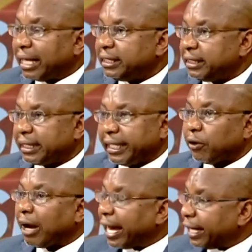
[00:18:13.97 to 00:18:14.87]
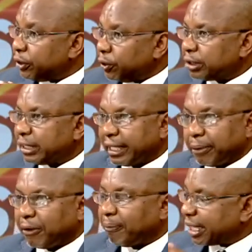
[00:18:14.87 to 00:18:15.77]
And she said, no, I had not heard
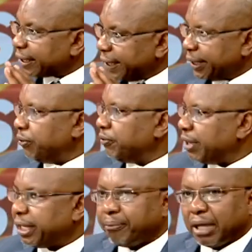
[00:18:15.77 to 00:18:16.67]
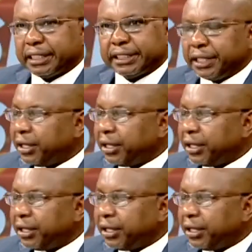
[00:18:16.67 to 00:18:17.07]
about, but thank you very much.